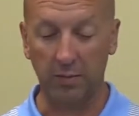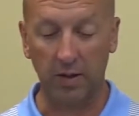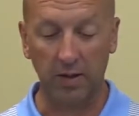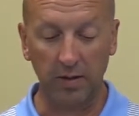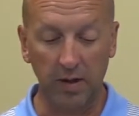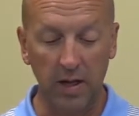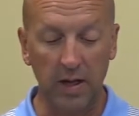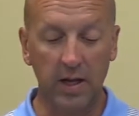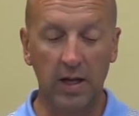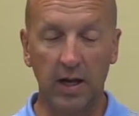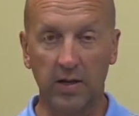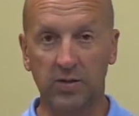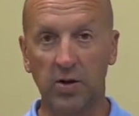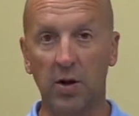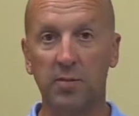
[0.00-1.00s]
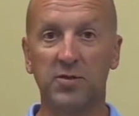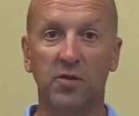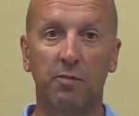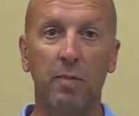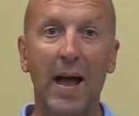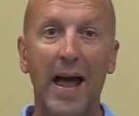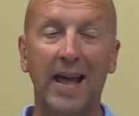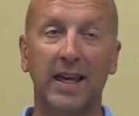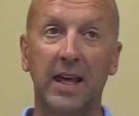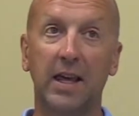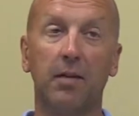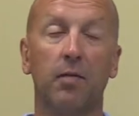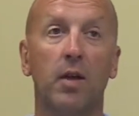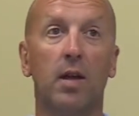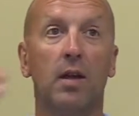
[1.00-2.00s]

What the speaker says: But in terms of backing,